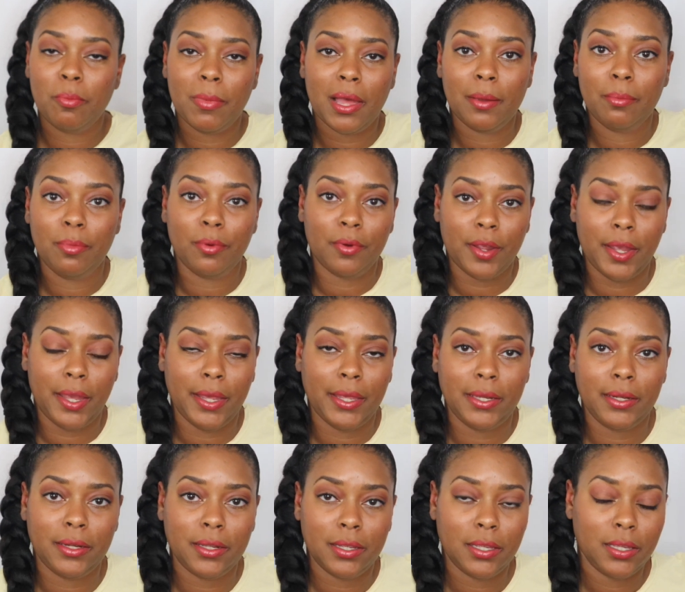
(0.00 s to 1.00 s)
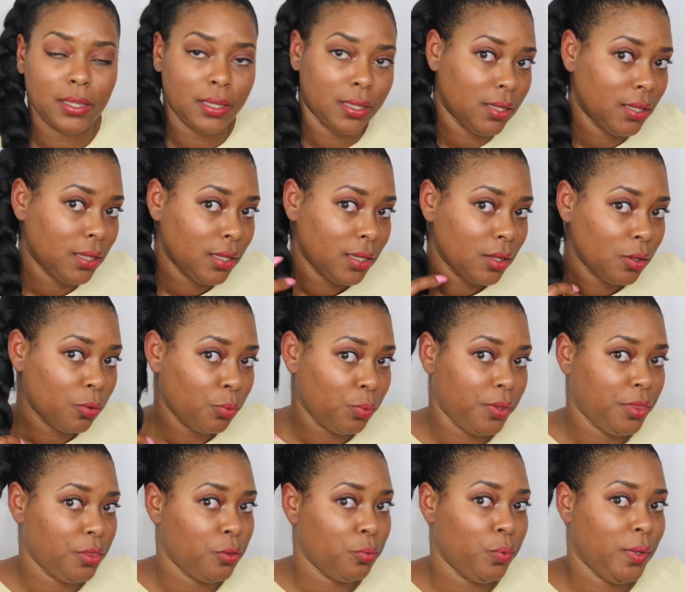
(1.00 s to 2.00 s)
my braid
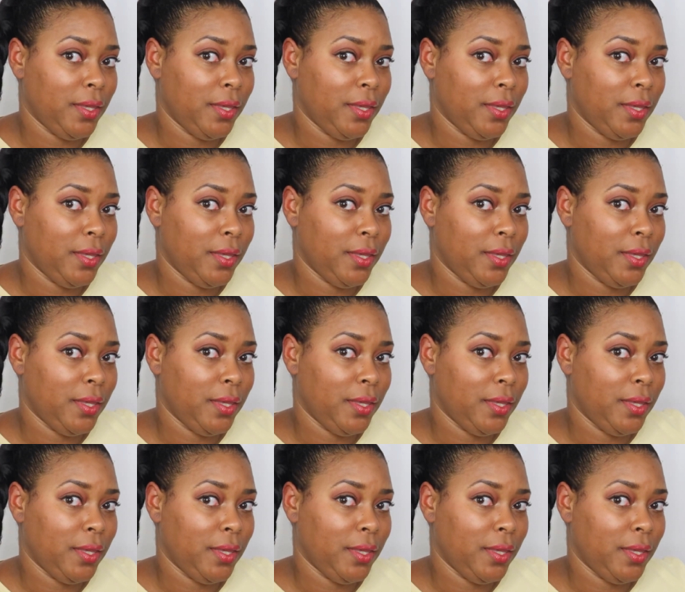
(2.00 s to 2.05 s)
with the